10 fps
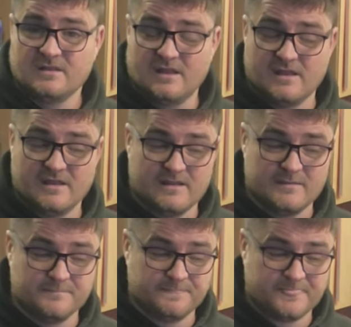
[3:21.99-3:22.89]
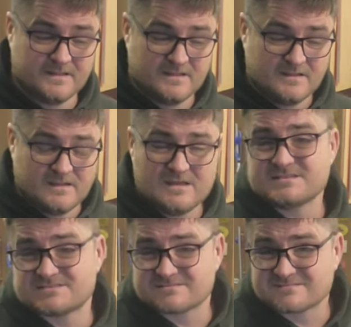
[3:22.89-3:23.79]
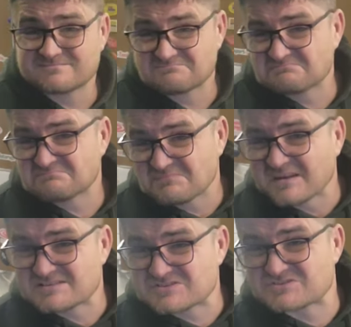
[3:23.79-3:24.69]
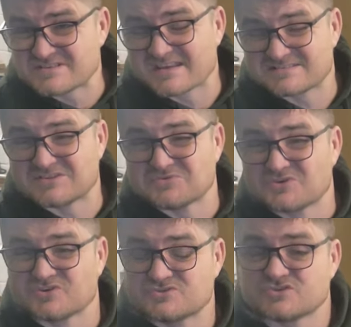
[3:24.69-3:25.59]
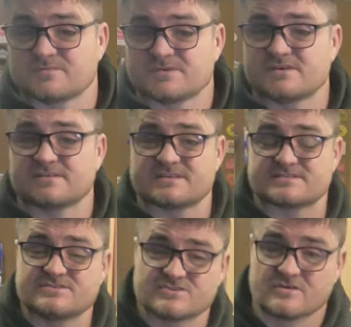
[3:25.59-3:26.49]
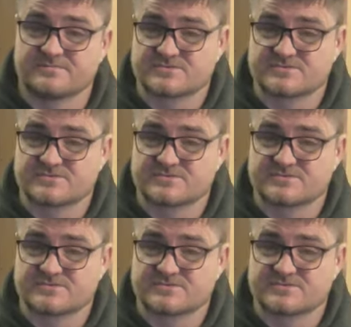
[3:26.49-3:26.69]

Um, and it, it's just nice to do a good job, you know, a decent job.